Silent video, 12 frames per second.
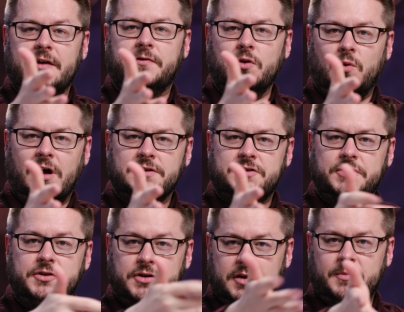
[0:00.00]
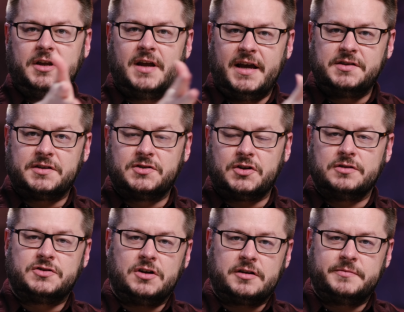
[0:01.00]
if you want to, you can be nice in
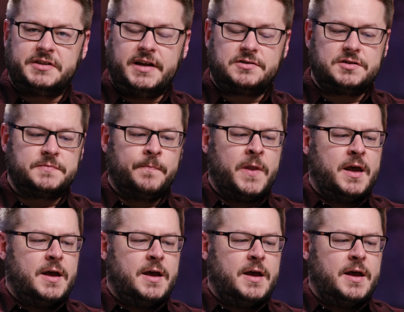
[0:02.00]
certain circumstances.